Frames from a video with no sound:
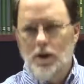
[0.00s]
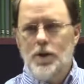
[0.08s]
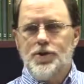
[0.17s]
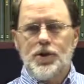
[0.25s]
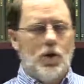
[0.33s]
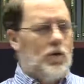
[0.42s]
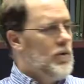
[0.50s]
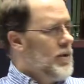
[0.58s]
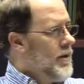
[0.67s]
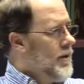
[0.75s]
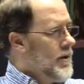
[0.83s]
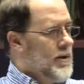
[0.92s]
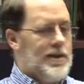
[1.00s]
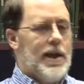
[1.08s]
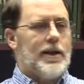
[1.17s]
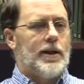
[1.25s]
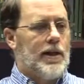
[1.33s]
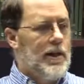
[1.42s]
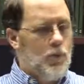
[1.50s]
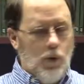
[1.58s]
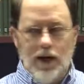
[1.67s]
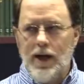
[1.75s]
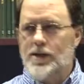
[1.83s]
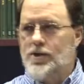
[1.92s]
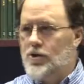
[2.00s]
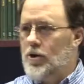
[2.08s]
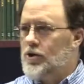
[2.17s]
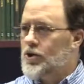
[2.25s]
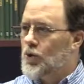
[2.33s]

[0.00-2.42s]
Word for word: So, secondly, when I start